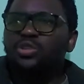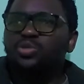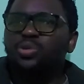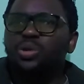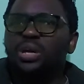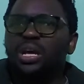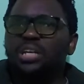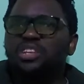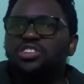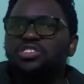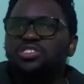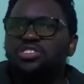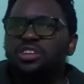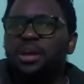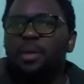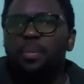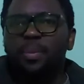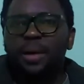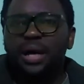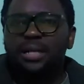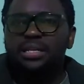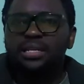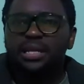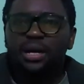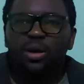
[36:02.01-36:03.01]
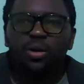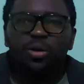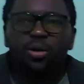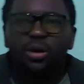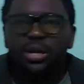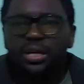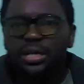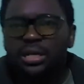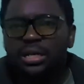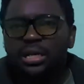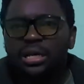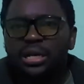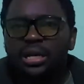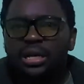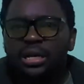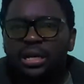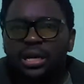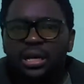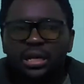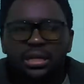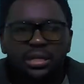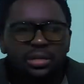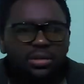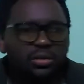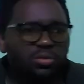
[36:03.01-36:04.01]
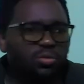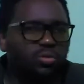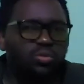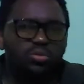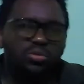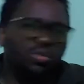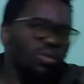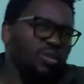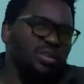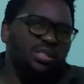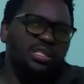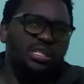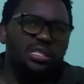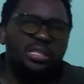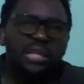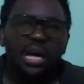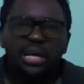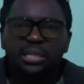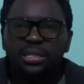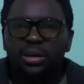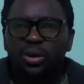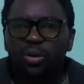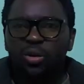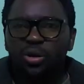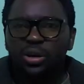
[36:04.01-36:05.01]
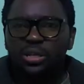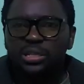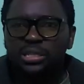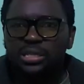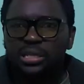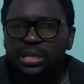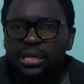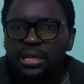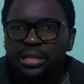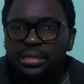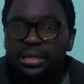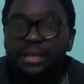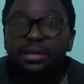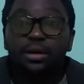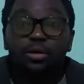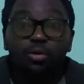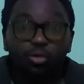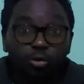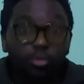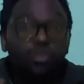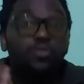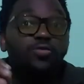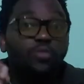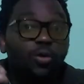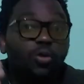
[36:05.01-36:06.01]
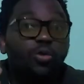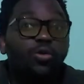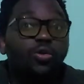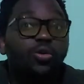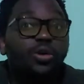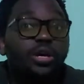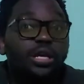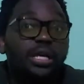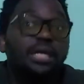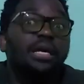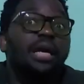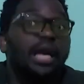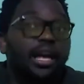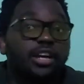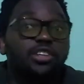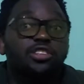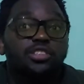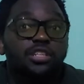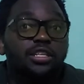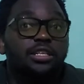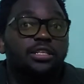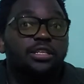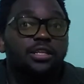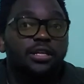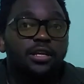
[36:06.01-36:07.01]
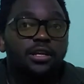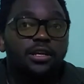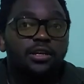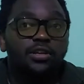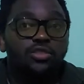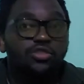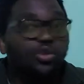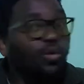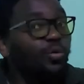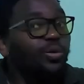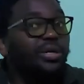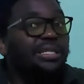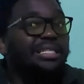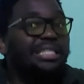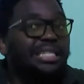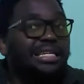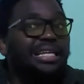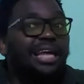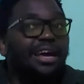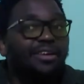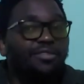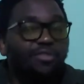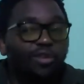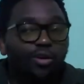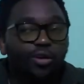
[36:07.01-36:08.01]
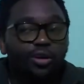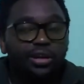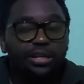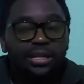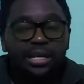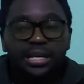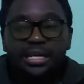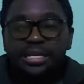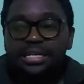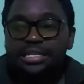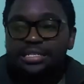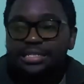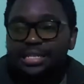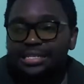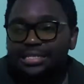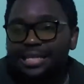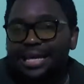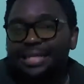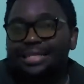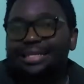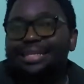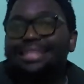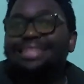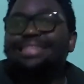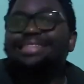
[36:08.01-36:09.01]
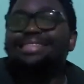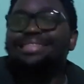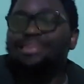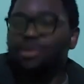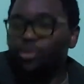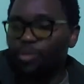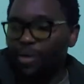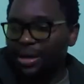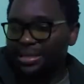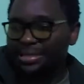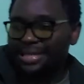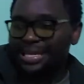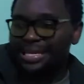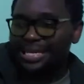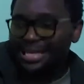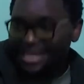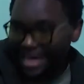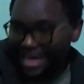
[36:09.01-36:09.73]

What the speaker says: to get shea butter oil and all these other oils that are good for cooking actually. So we did have oil. It's just that the one they